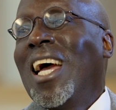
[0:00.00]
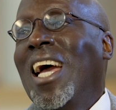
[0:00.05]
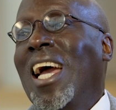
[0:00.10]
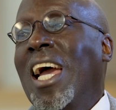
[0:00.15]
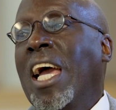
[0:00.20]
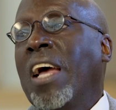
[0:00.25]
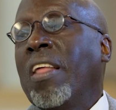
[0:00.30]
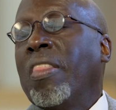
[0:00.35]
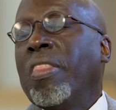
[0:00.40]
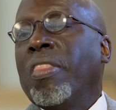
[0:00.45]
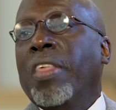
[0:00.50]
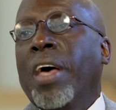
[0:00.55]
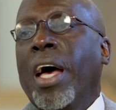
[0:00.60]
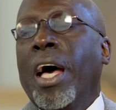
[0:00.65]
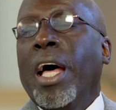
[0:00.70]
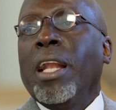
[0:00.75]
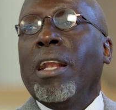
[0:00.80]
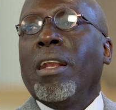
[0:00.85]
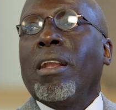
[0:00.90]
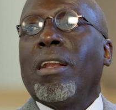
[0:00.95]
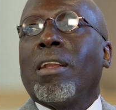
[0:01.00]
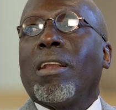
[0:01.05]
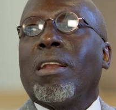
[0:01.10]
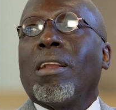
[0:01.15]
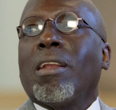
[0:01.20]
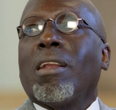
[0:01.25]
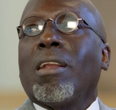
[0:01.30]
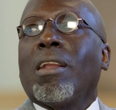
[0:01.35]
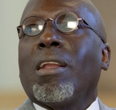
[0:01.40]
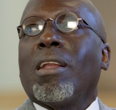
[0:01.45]
And
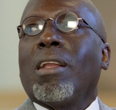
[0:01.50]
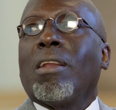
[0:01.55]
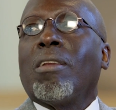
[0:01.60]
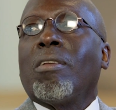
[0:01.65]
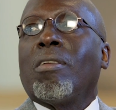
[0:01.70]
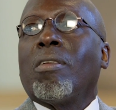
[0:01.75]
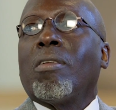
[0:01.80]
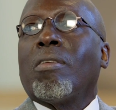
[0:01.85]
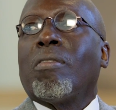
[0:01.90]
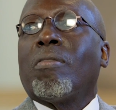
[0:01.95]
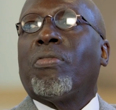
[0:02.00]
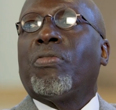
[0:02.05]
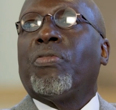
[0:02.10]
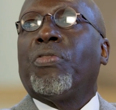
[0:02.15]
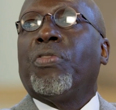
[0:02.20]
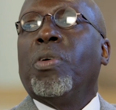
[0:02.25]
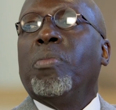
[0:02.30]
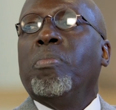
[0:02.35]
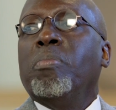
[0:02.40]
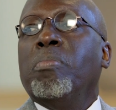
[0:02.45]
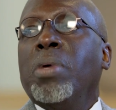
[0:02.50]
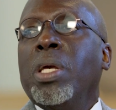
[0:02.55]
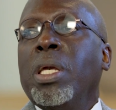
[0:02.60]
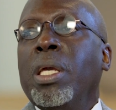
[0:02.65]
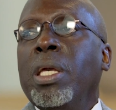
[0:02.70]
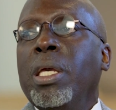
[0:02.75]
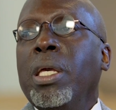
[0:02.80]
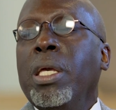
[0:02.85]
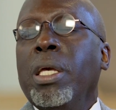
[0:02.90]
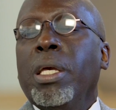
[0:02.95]
that for
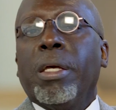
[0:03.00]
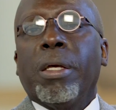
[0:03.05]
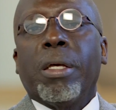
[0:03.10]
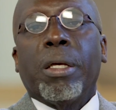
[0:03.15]
me,